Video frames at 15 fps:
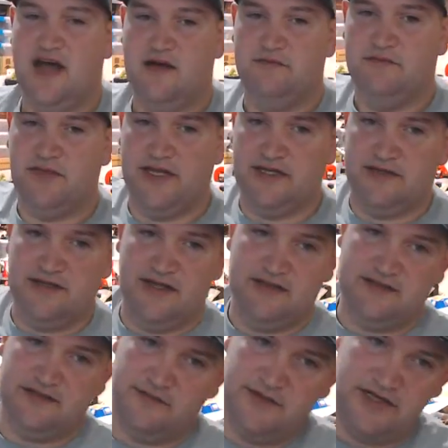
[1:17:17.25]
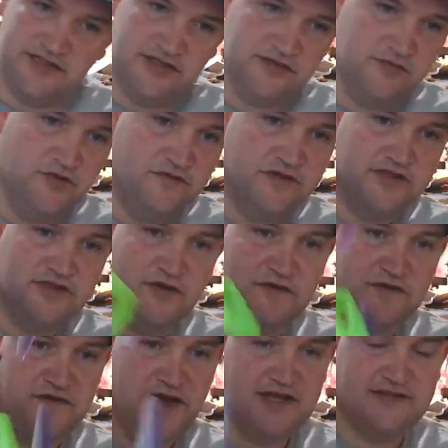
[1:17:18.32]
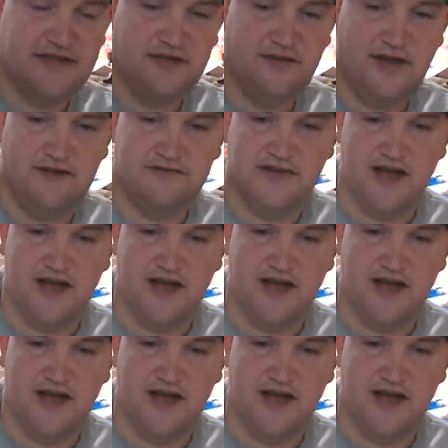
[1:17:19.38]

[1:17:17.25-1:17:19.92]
I'm like this, and I mean it's just moving so fast I don't have